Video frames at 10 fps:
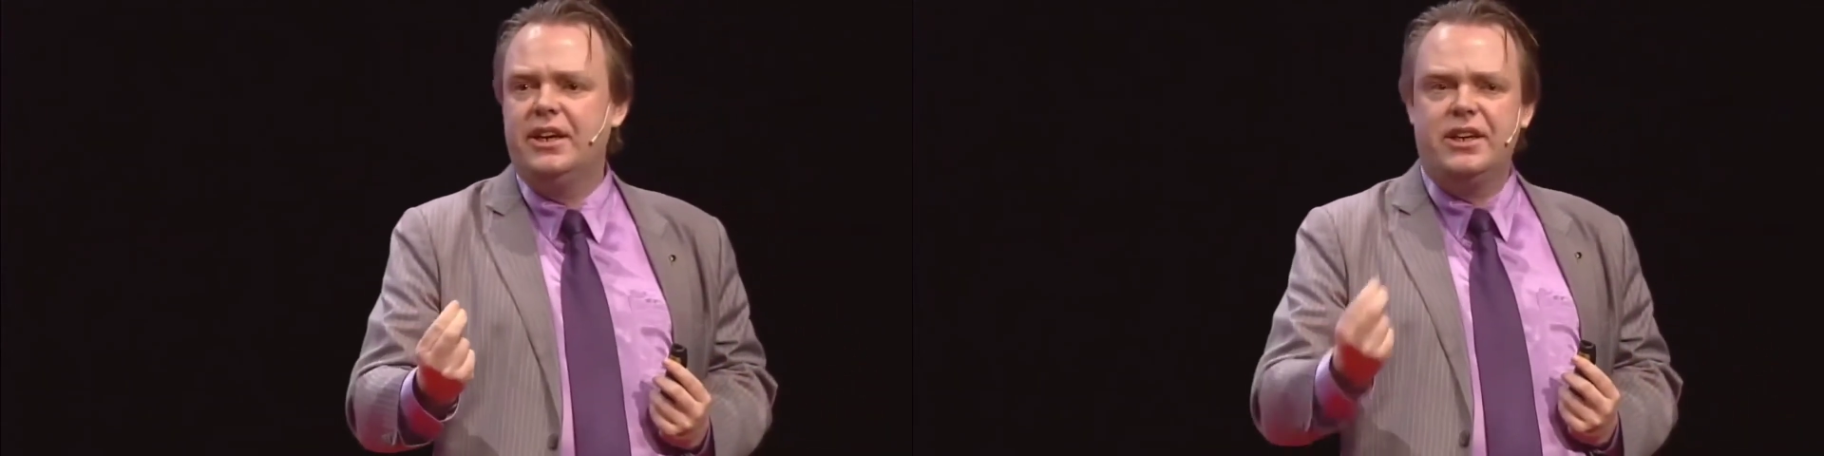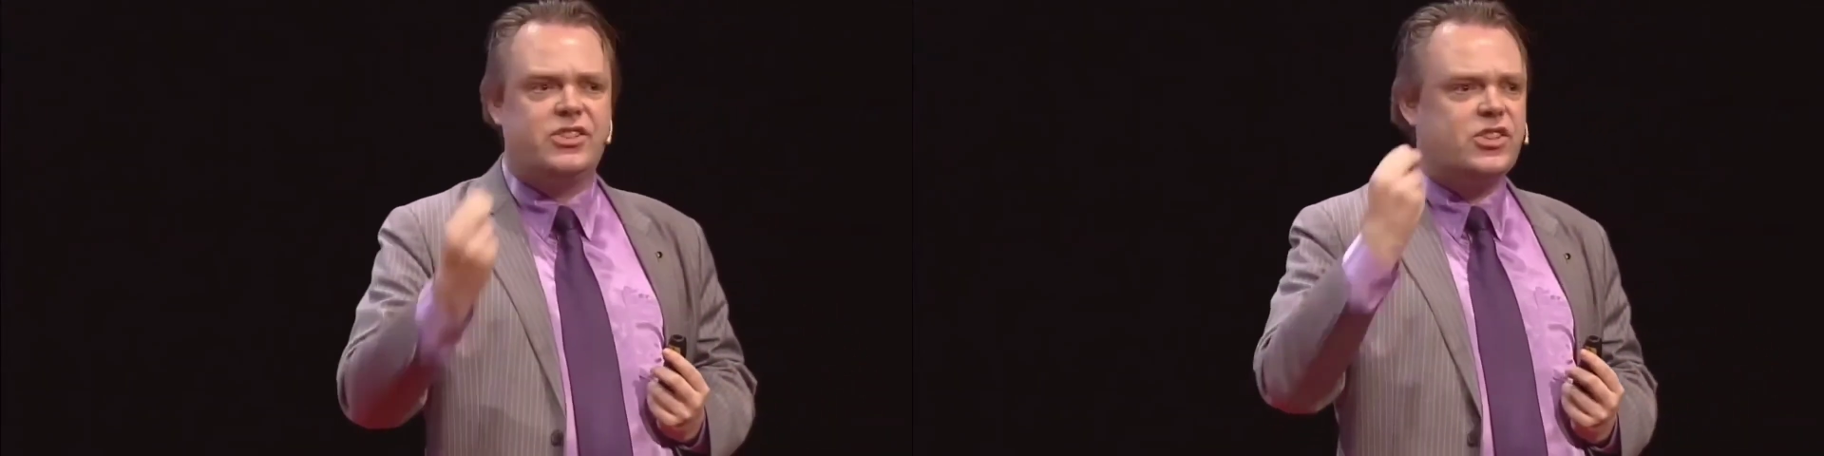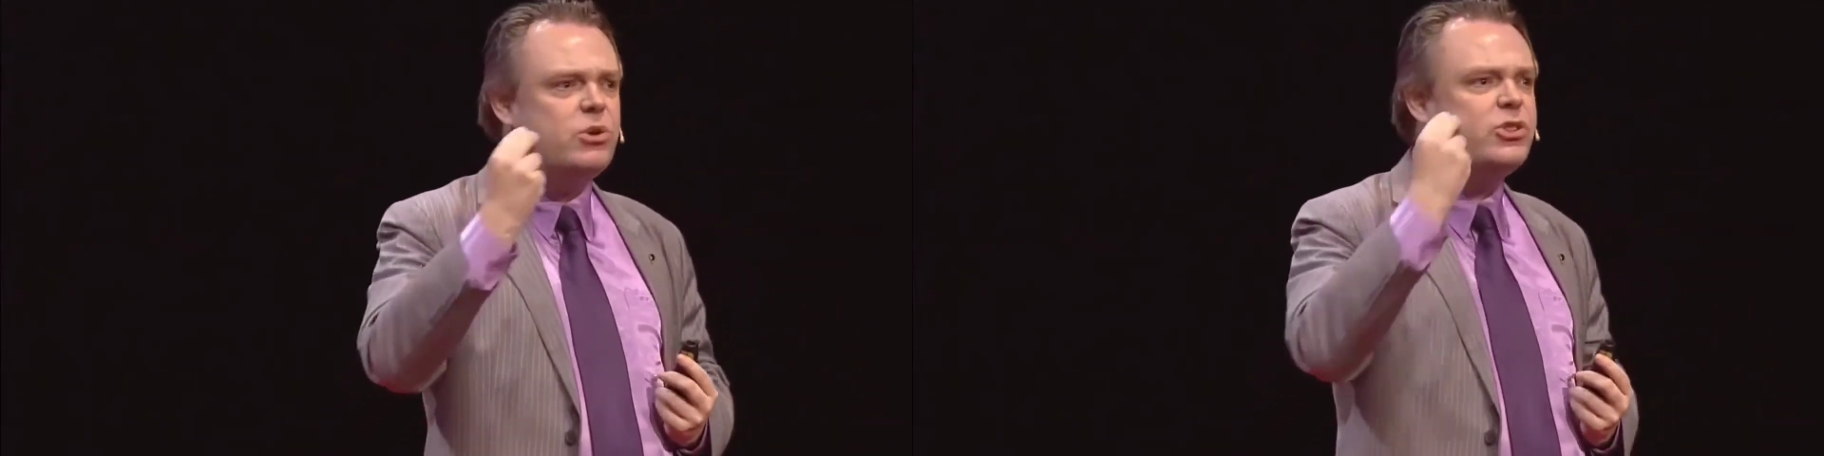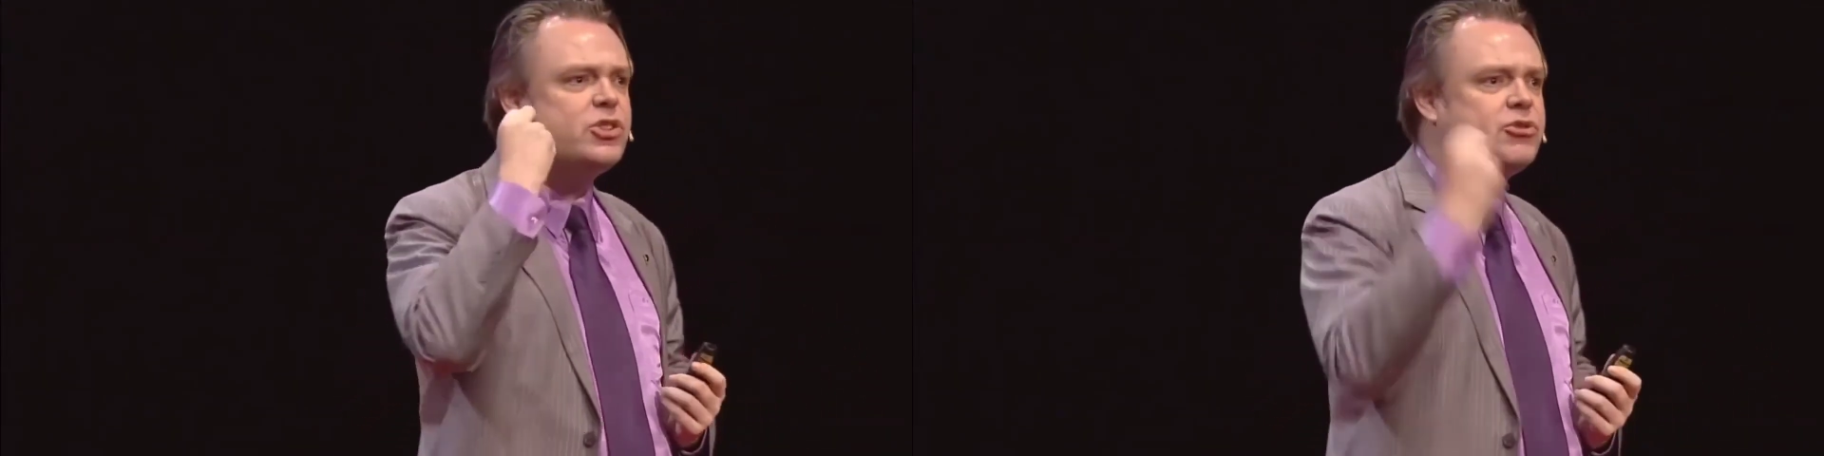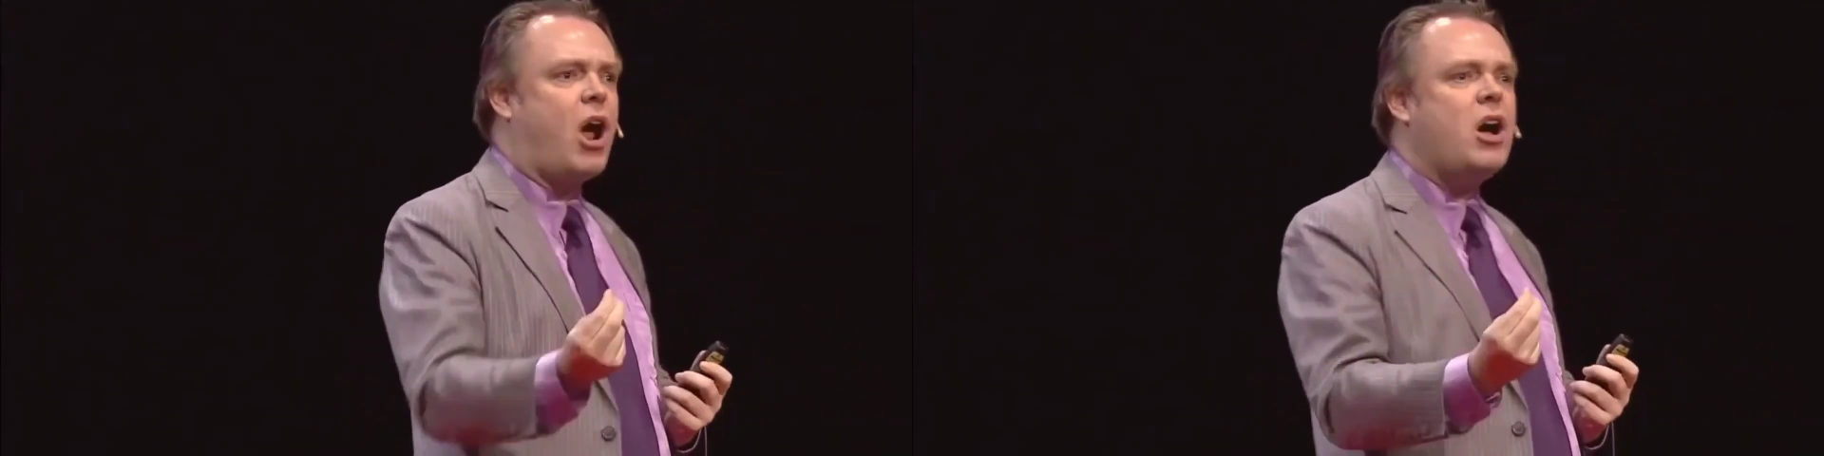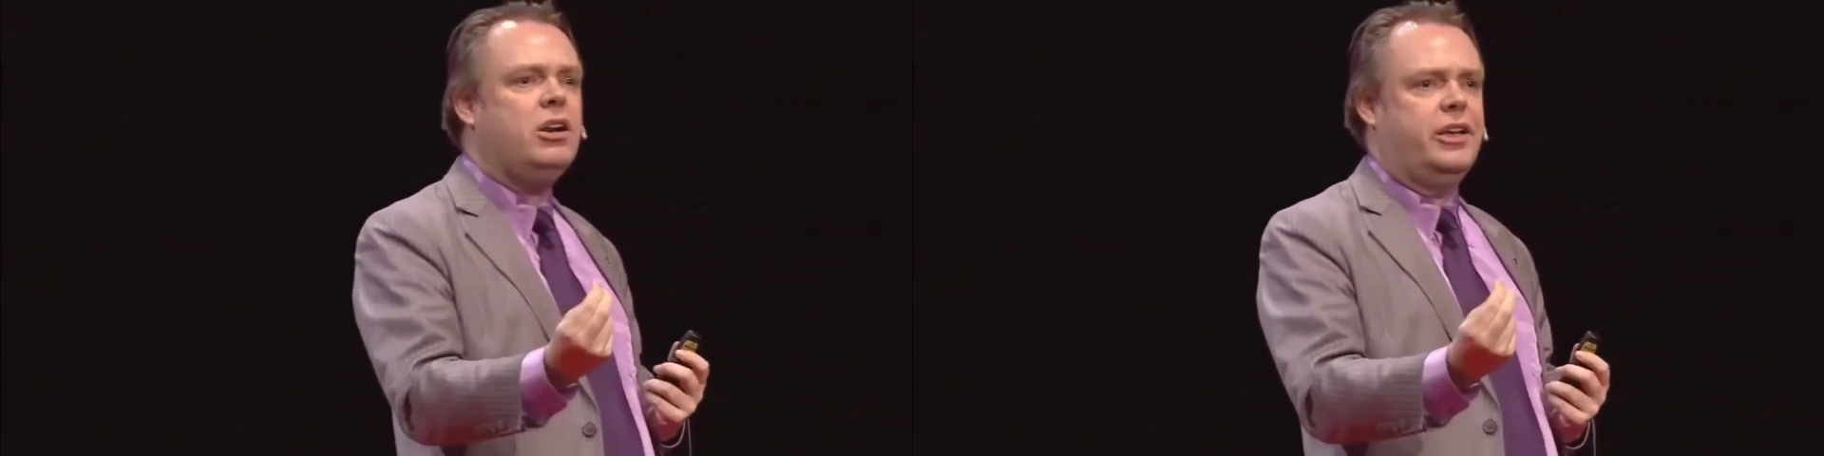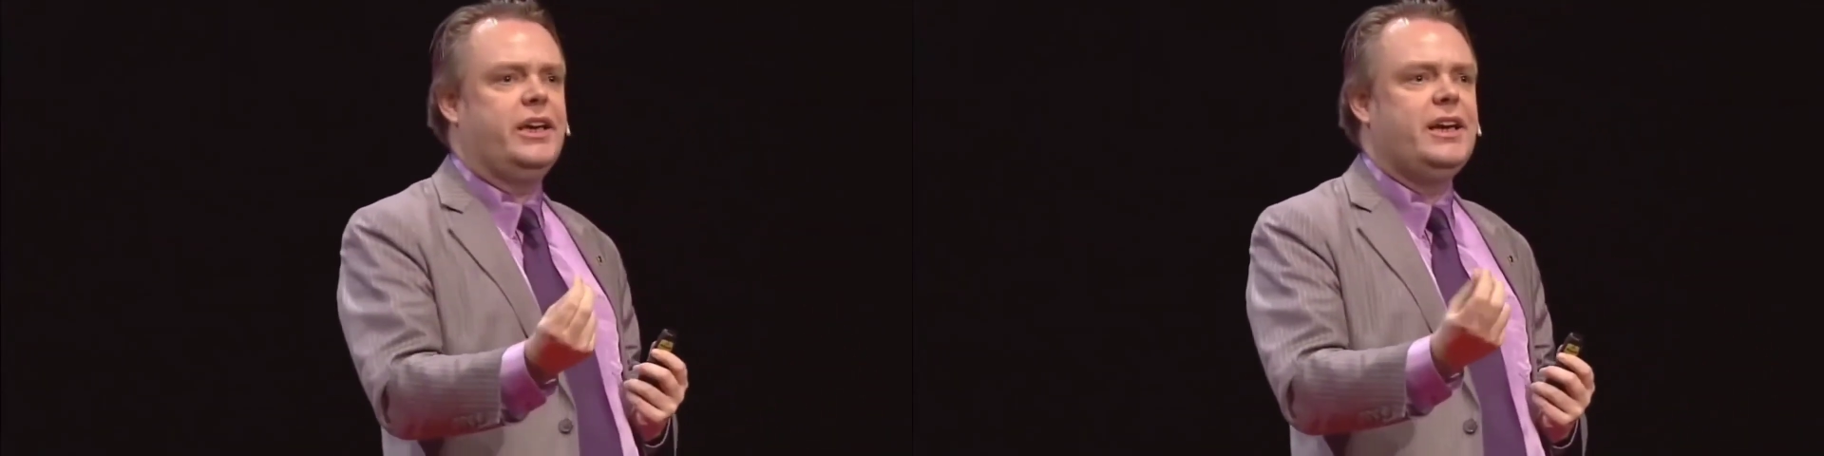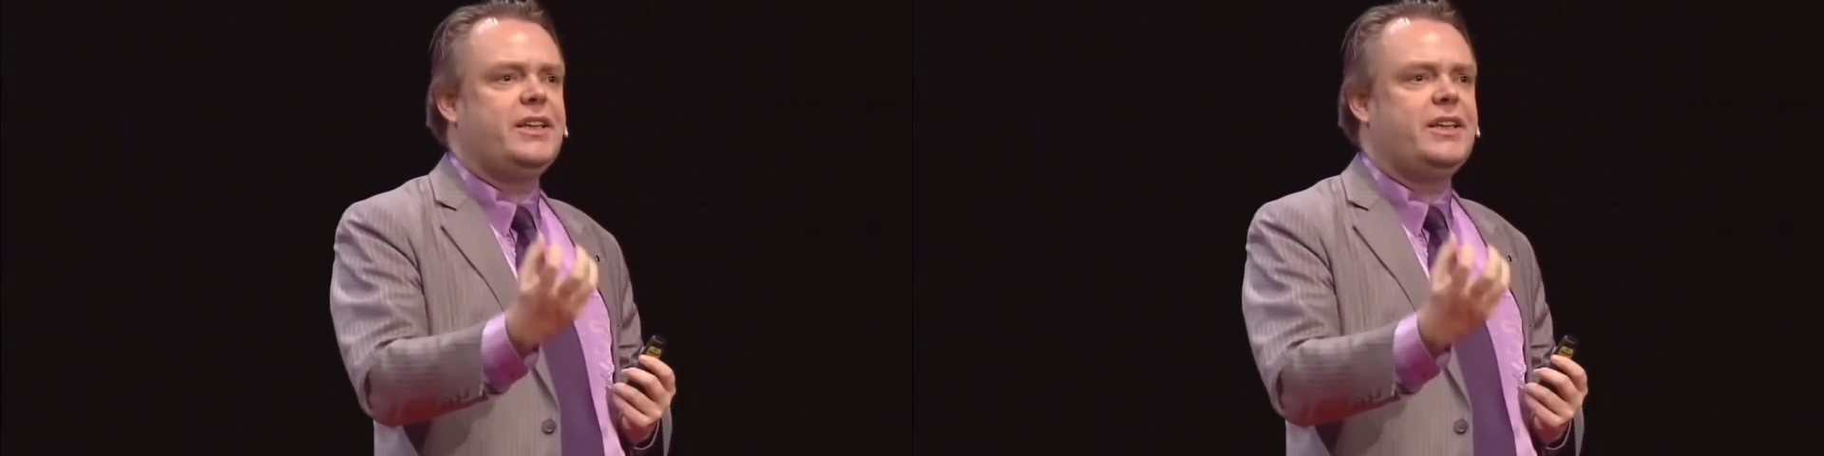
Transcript: so strongly,